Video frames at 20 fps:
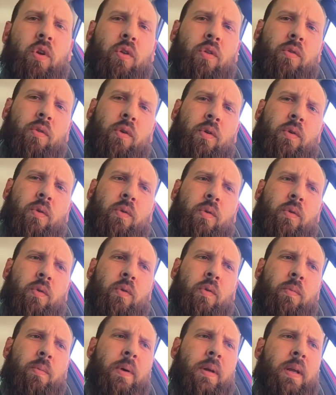
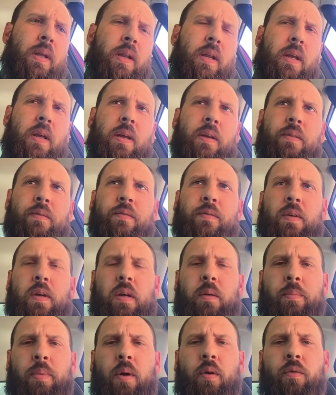through beginning of
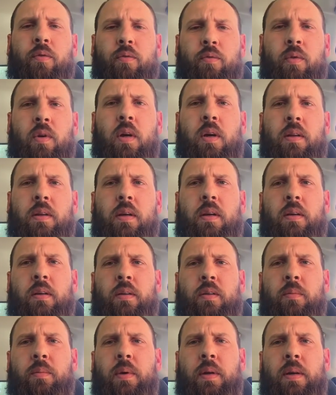post-rut there a
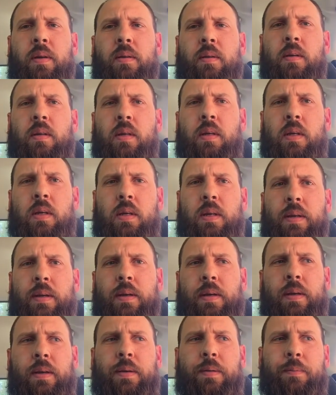little bit.
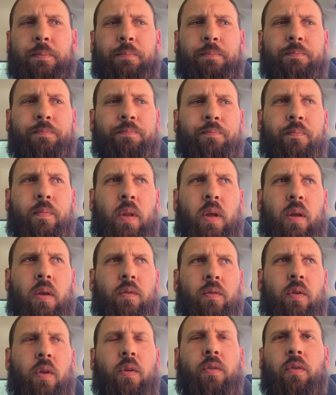
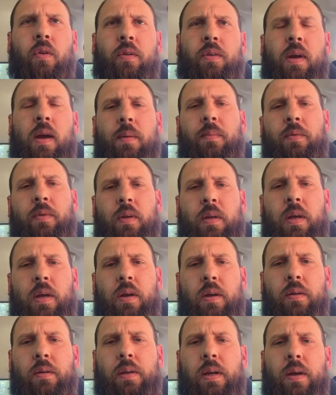So those are the times of the
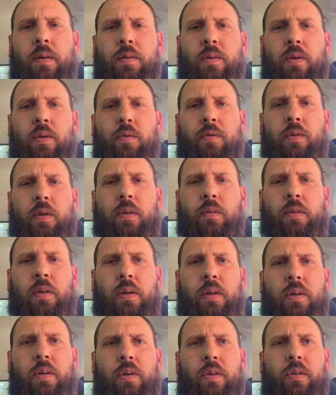year that I'll use these
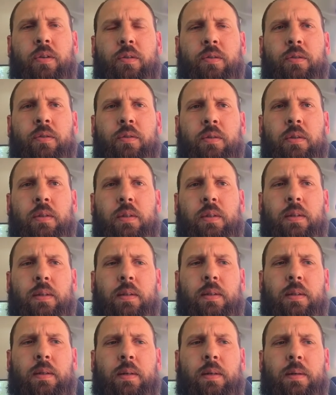kind of calls.
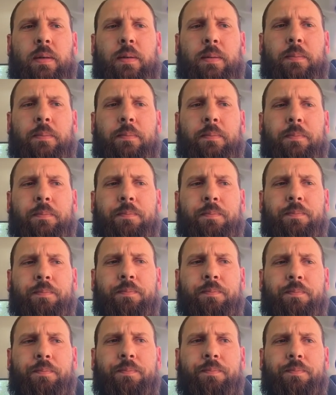
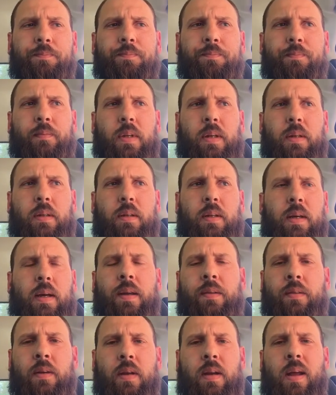Like
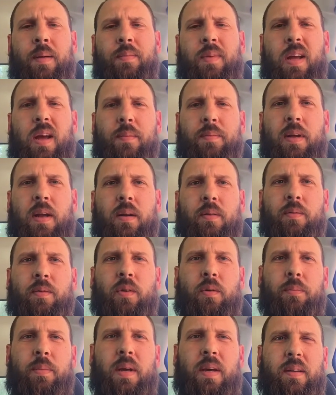I said, I'm not
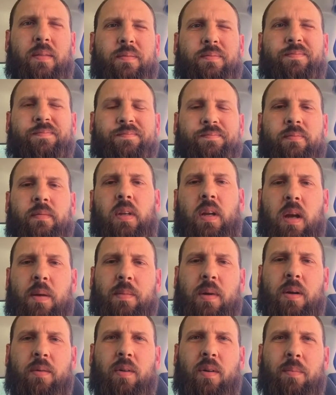real big
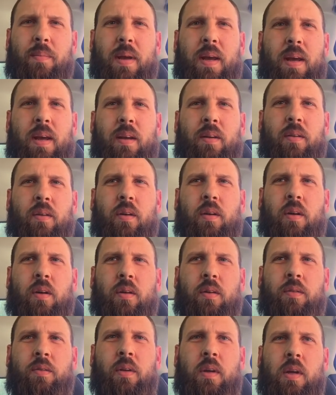into the
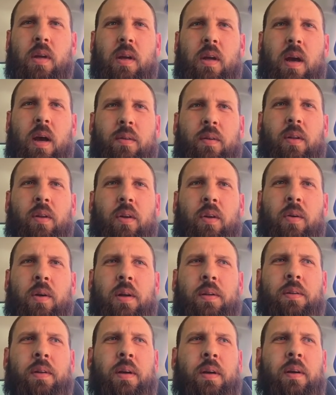calls. I'd rather go
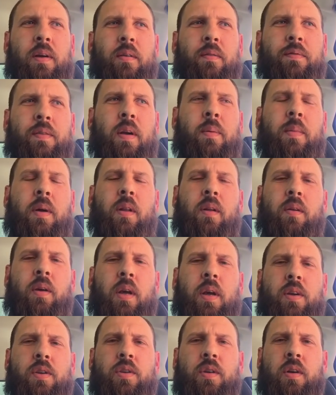out there and find my
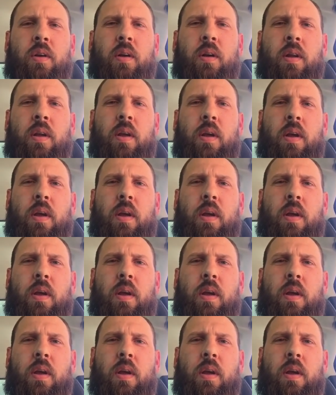location,